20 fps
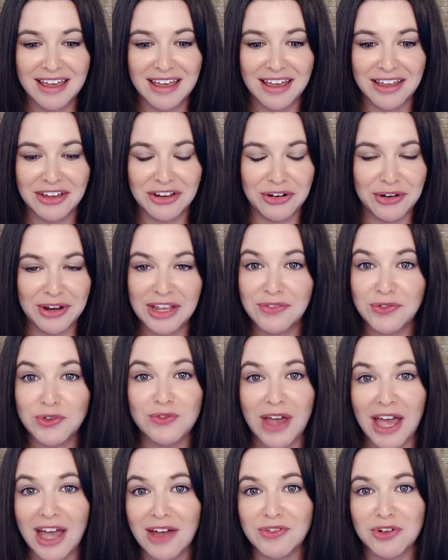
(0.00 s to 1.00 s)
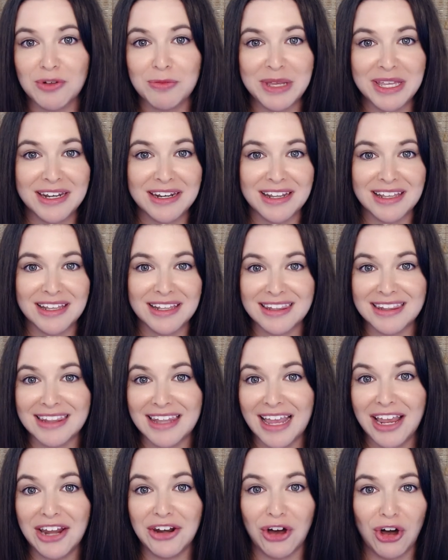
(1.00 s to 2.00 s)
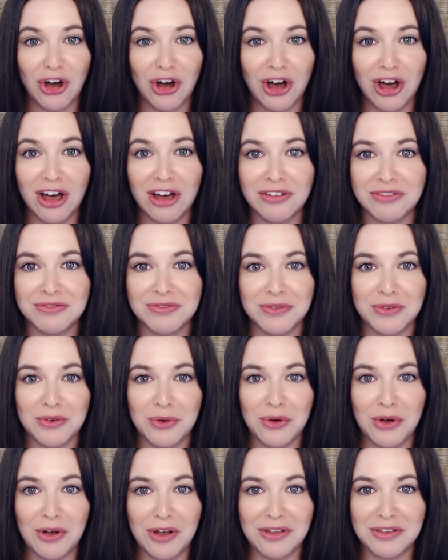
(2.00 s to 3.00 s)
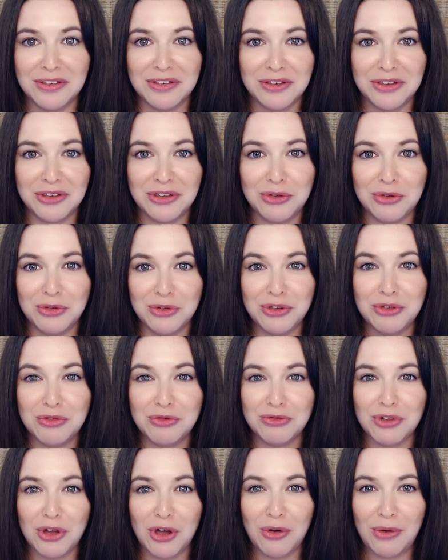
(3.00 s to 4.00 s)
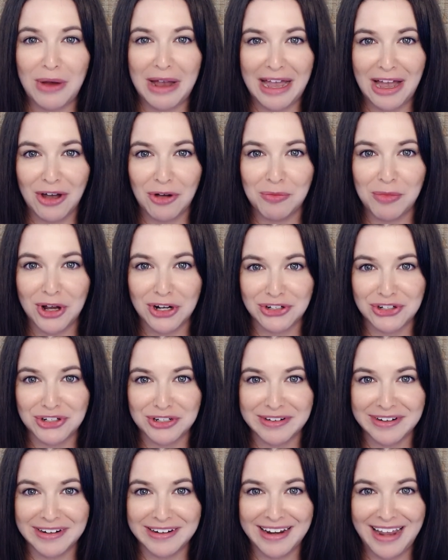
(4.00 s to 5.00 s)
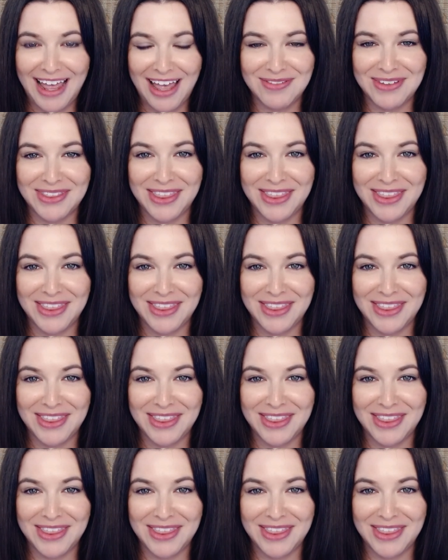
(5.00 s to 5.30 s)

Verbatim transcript: you know if you've ever been laid off you you know how much having